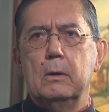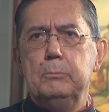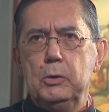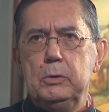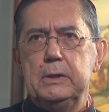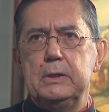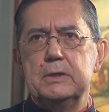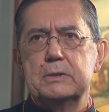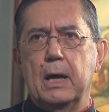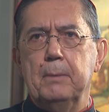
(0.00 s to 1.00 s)

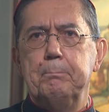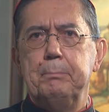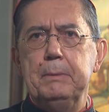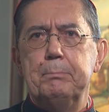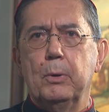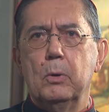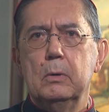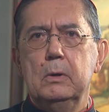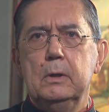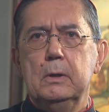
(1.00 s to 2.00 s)
Communities and
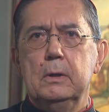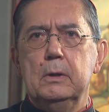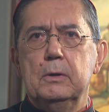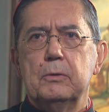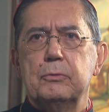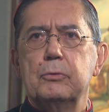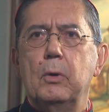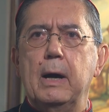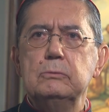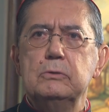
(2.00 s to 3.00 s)
people
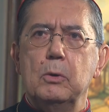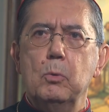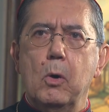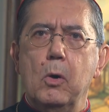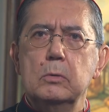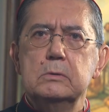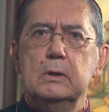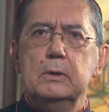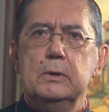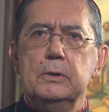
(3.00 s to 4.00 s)
throughout the world
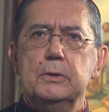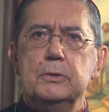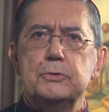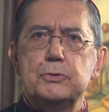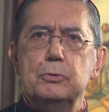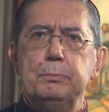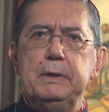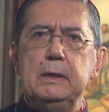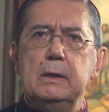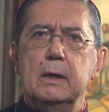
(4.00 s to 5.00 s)
should
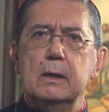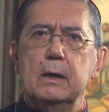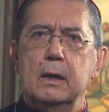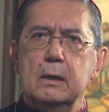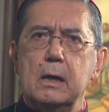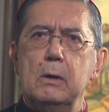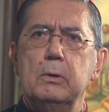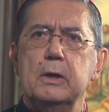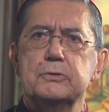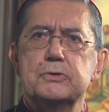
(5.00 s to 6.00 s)
be
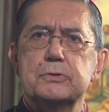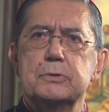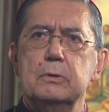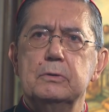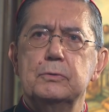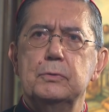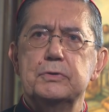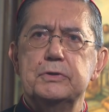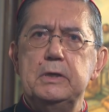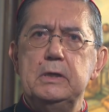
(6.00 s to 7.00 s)
encouraged
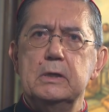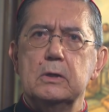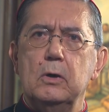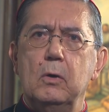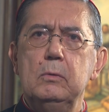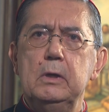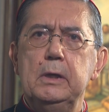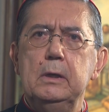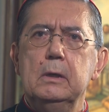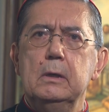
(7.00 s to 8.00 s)
to seek
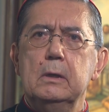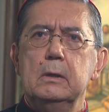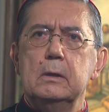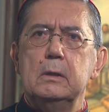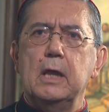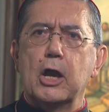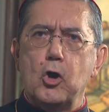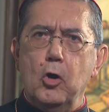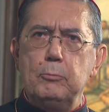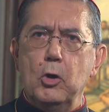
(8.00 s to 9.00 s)
only the
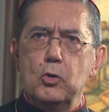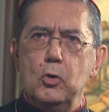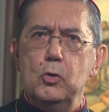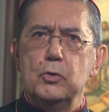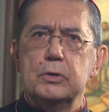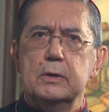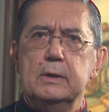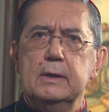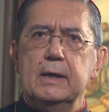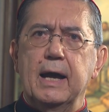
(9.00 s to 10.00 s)
common good
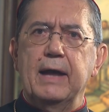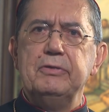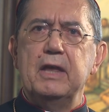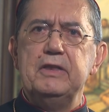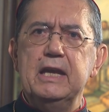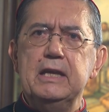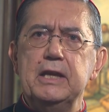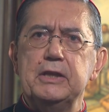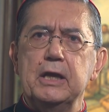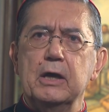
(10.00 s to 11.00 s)
and the
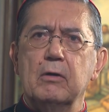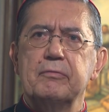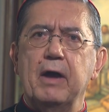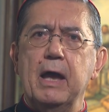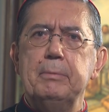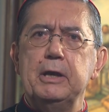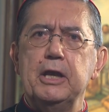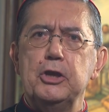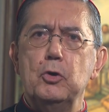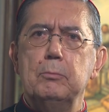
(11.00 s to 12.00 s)
dignity of
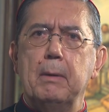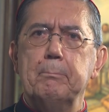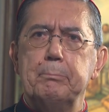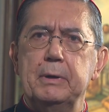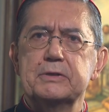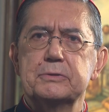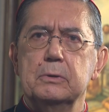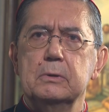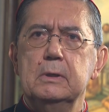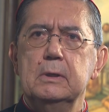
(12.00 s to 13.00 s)
every human person